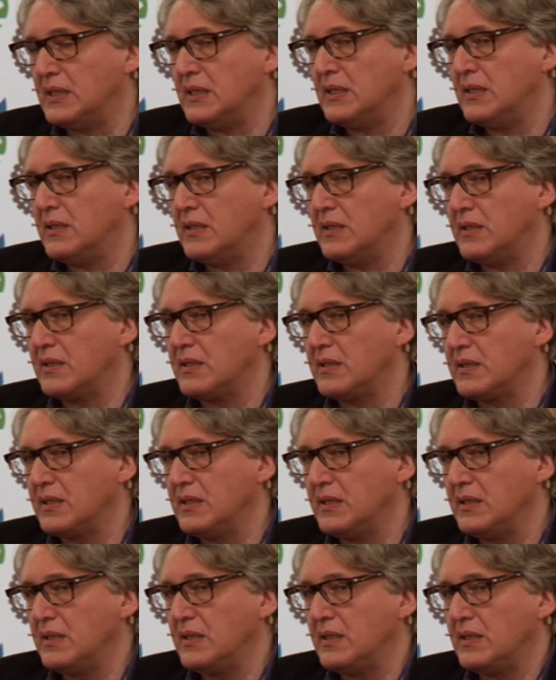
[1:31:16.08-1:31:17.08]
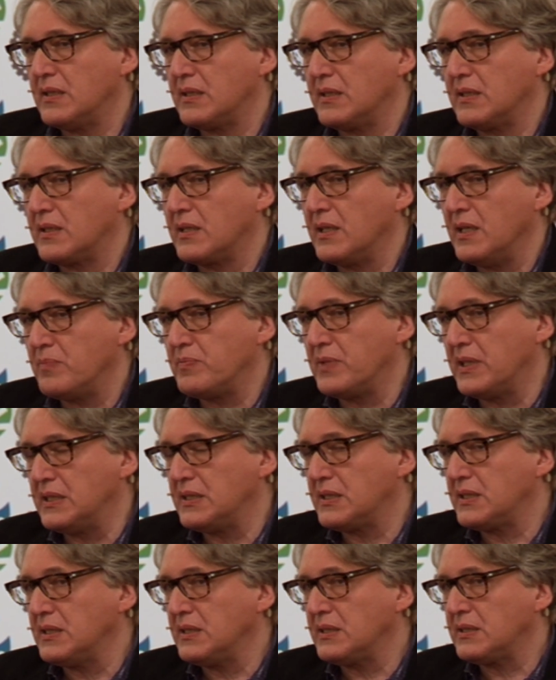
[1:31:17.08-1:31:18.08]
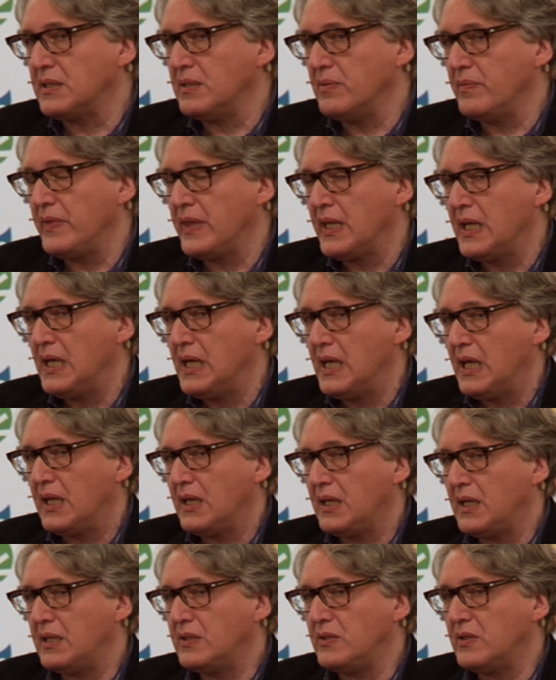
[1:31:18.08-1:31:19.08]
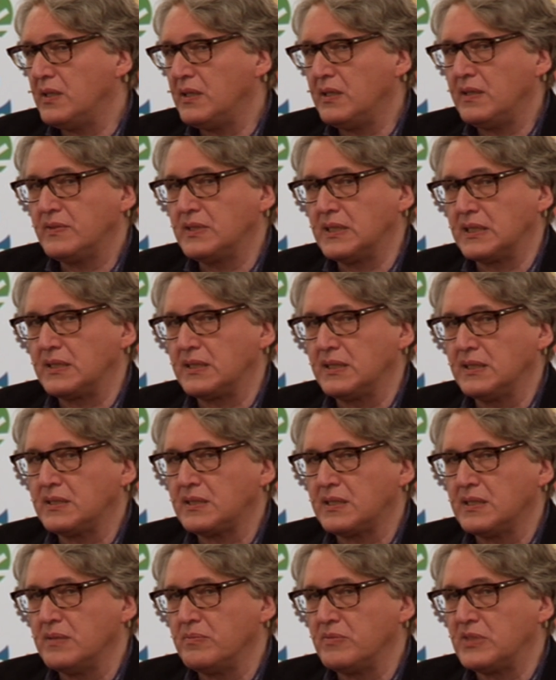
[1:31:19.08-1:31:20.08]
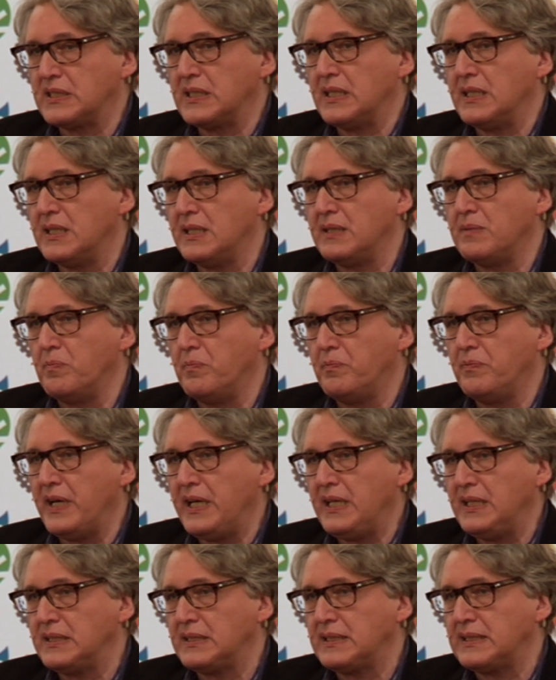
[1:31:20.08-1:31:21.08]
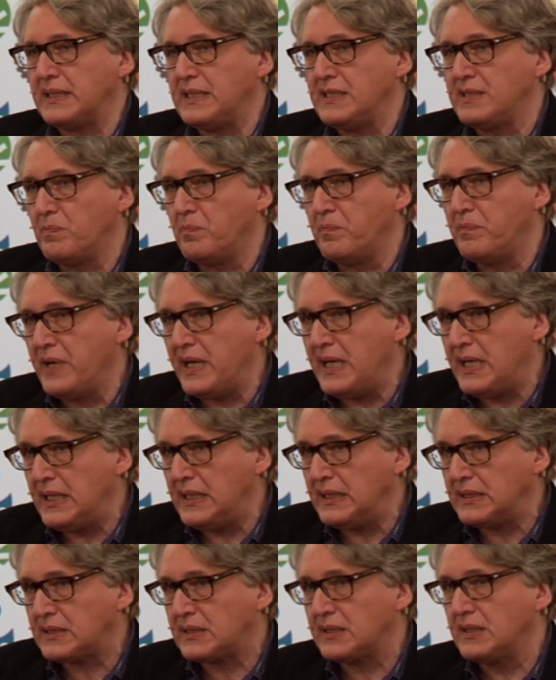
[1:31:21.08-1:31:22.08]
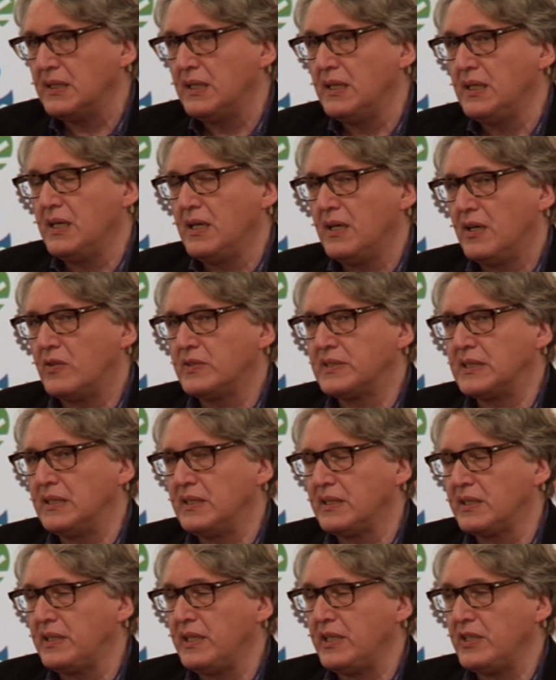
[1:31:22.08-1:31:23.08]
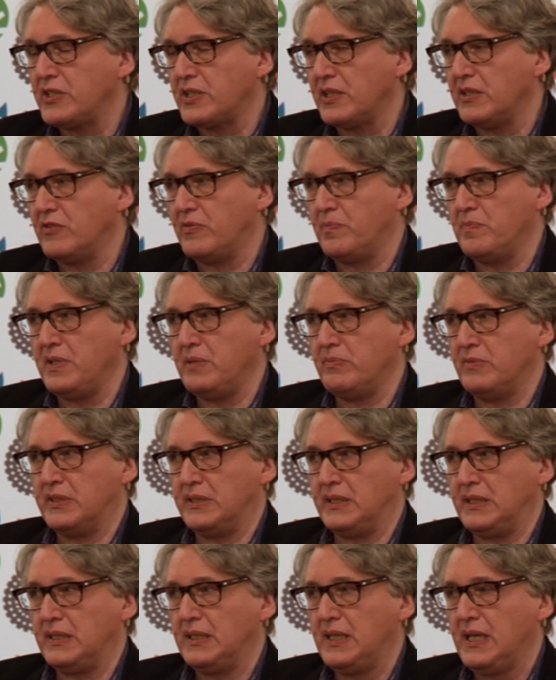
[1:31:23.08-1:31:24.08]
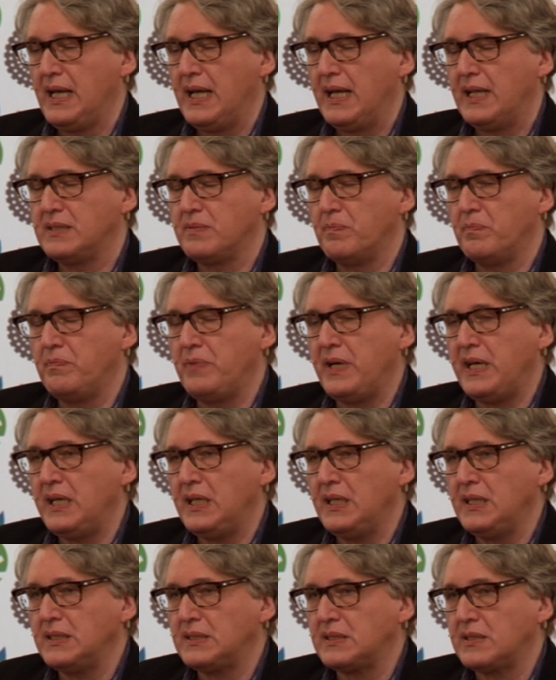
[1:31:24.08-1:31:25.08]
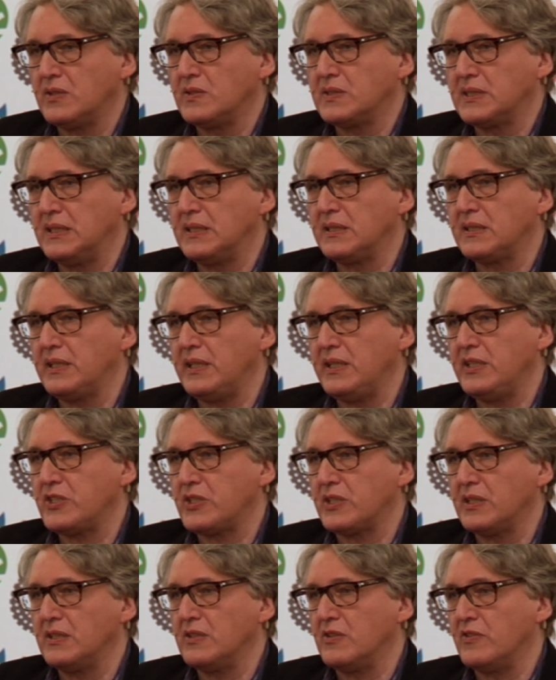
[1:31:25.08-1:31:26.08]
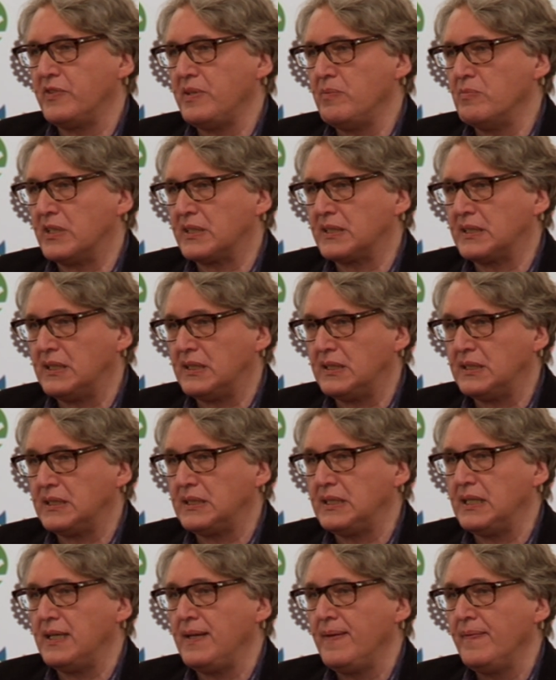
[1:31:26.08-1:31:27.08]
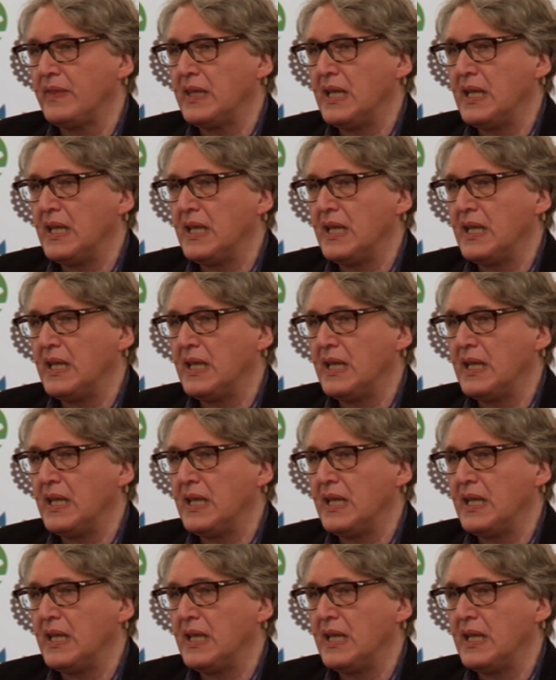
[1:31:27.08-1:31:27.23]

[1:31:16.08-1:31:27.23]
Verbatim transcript: are the capitalist system, then you have the system that is based on the negation of memory. It's based on the negation of immortality,